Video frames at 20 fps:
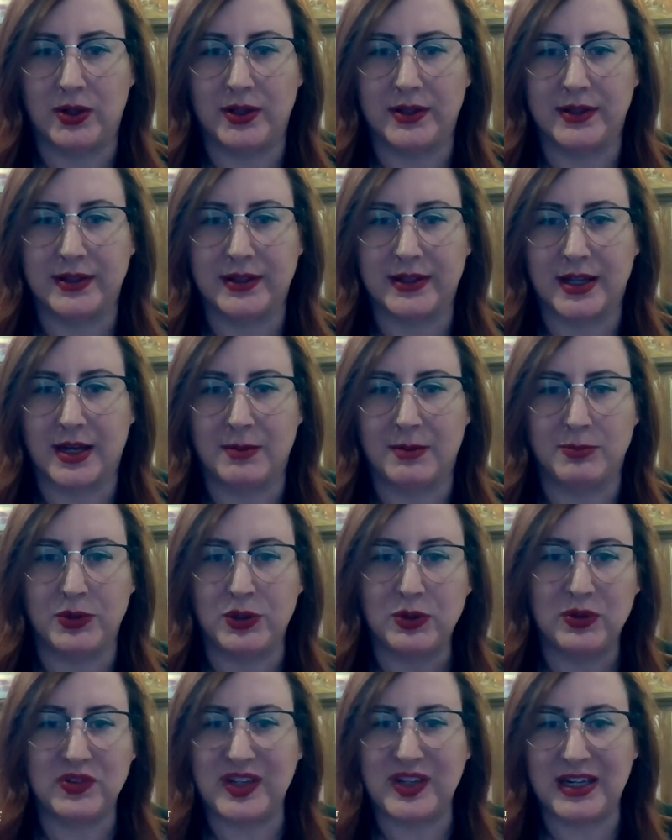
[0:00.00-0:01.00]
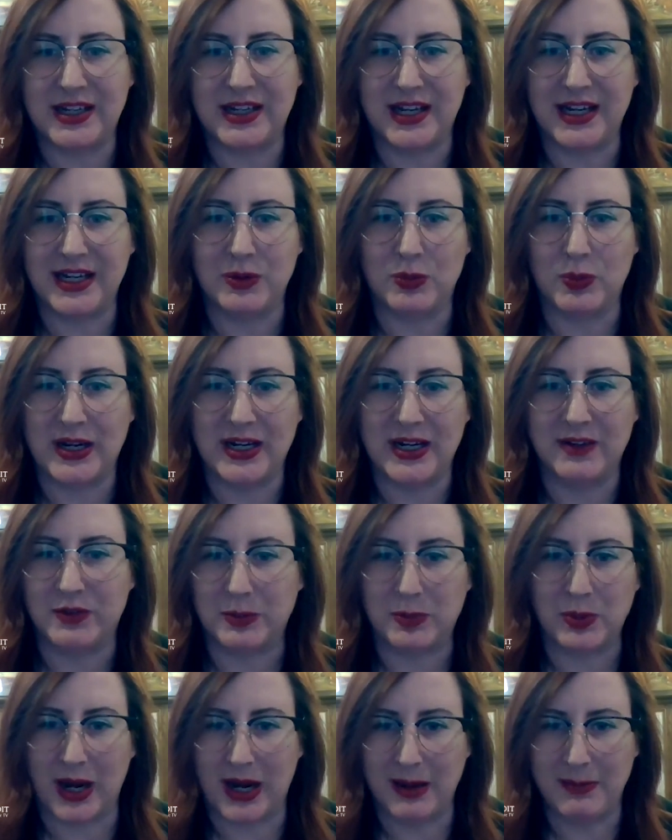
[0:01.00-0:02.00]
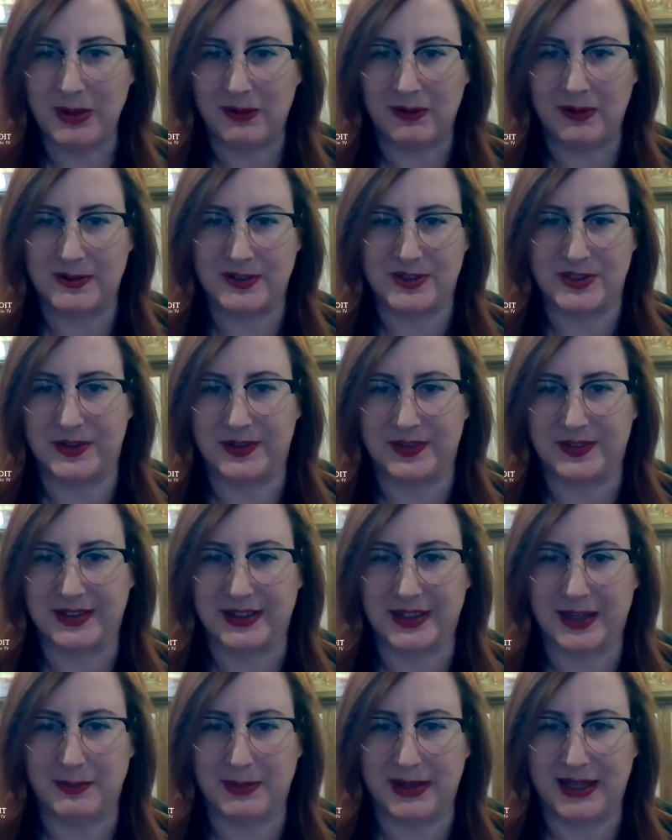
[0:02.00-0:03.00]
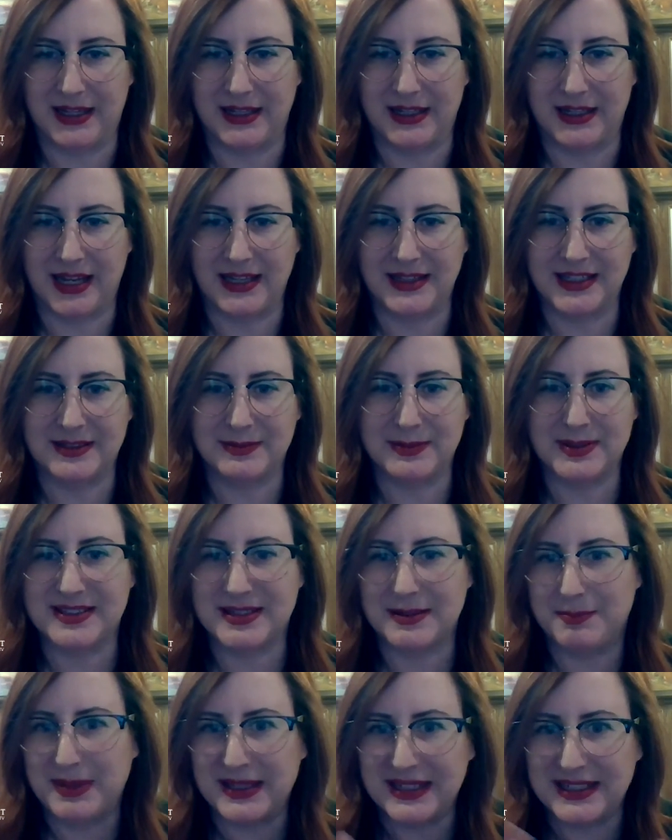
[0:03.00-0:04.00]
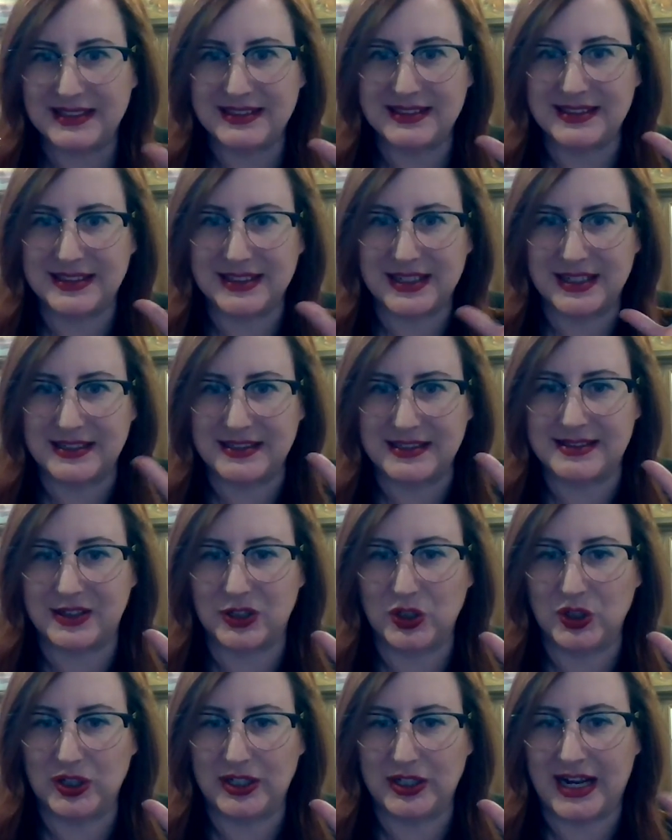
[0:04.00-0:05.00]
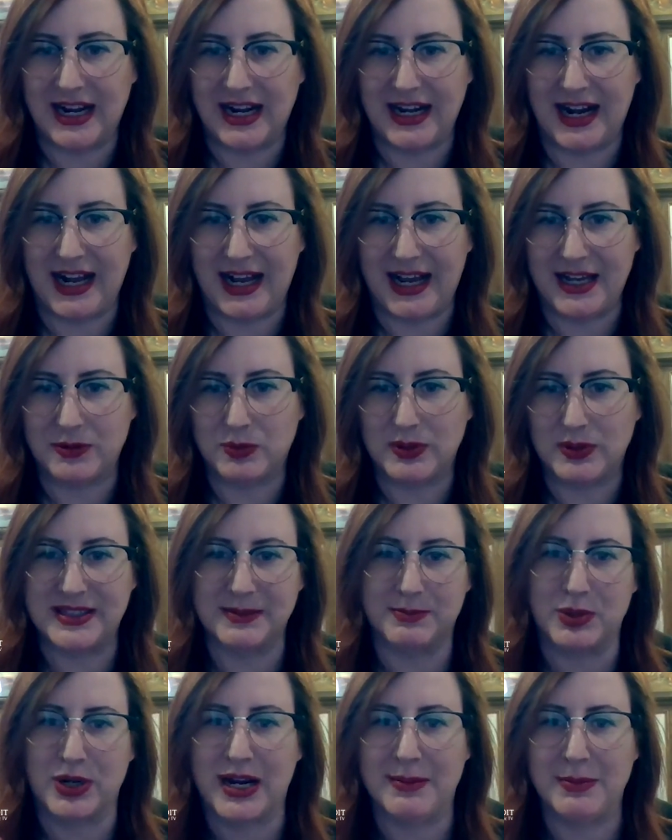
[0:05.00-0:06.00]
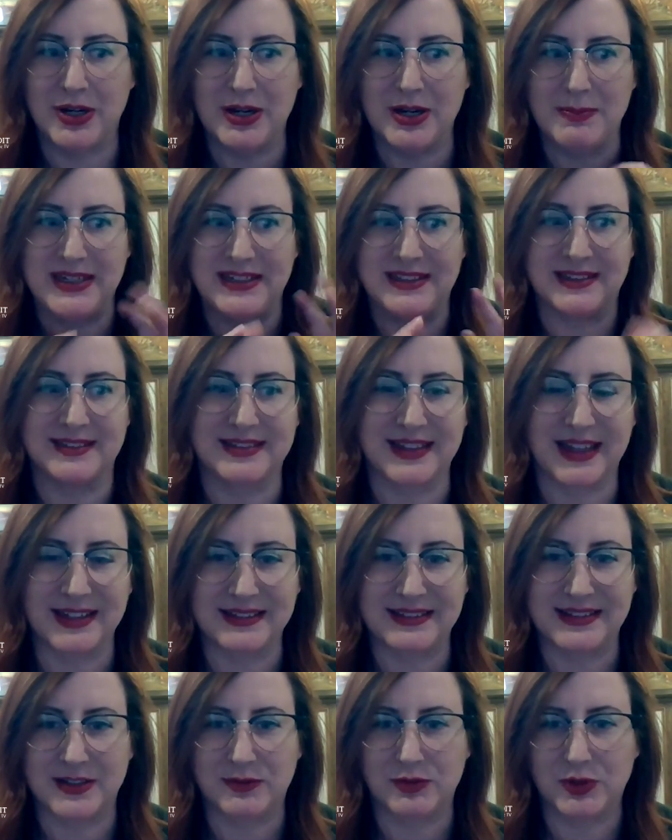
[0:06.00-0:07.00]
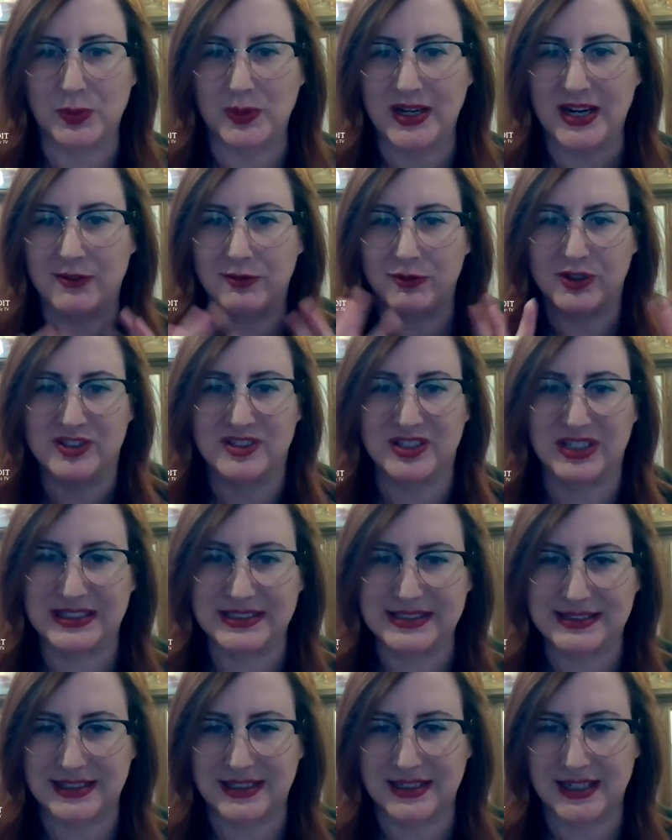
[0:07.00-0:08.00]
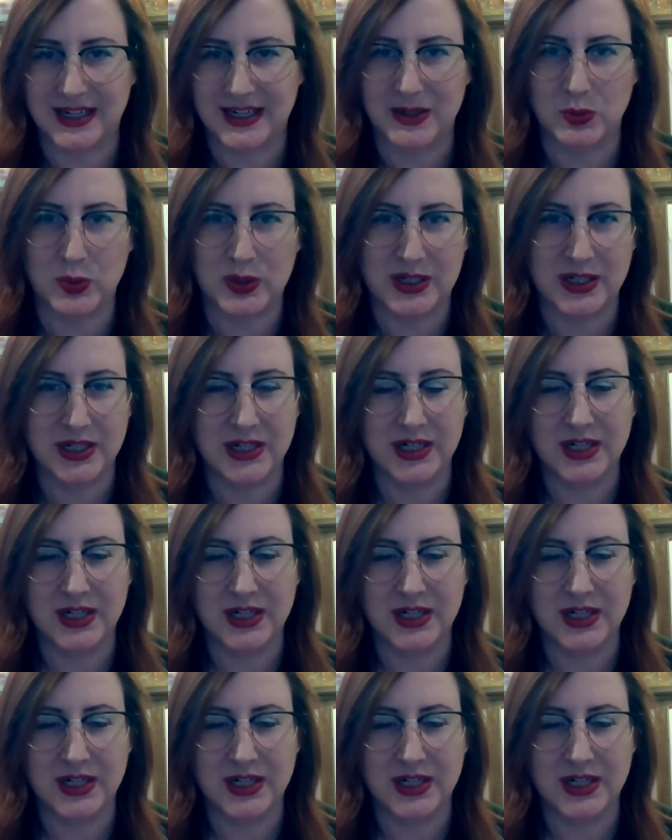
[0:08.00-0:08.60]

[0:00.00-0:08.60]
on Tuesday night waiting for primary results to come in. And this was the biggest concern I had. Would the primary be decisive? Would we have results tonight? Would